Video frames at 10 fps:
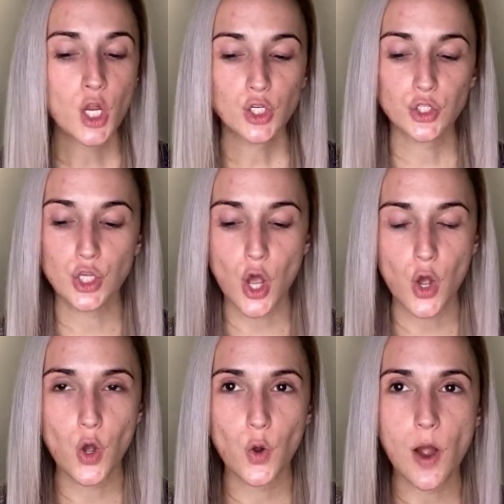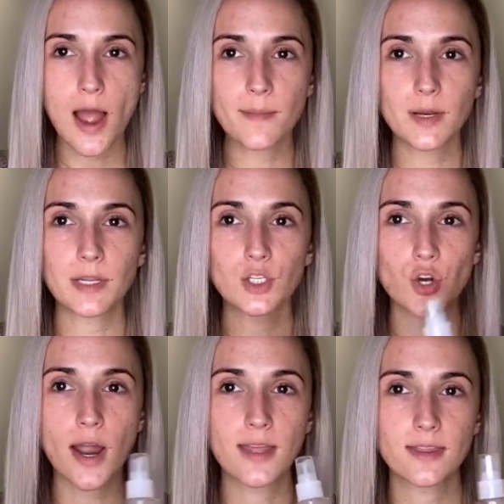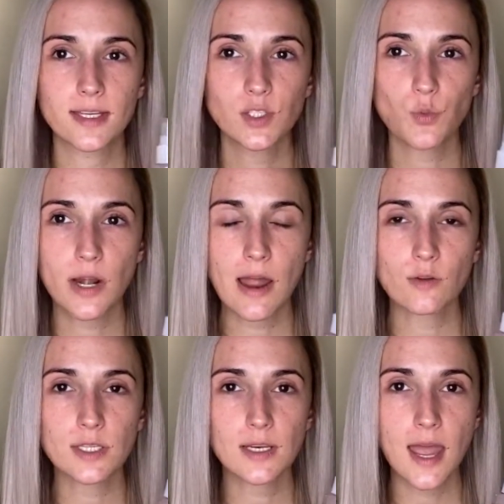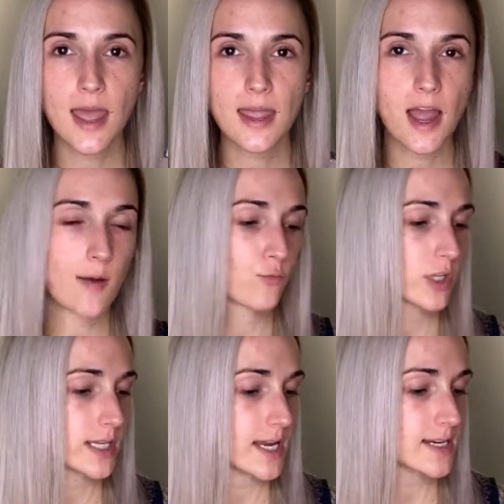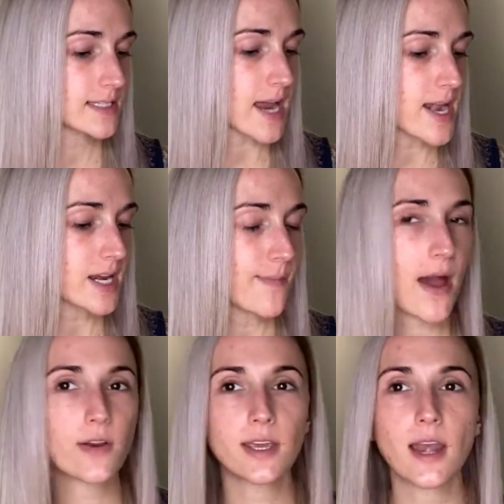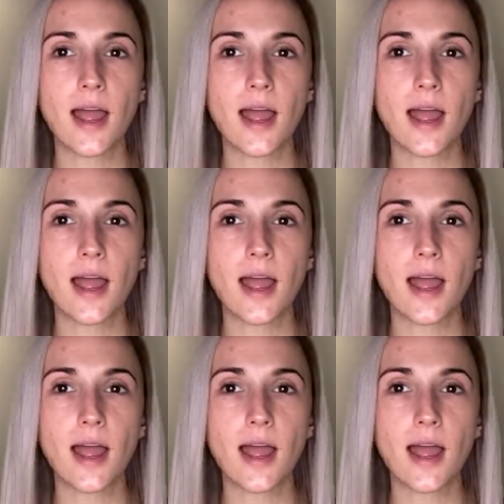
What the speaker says: so I'm gonna be trying this one out today. I'm really excited about it.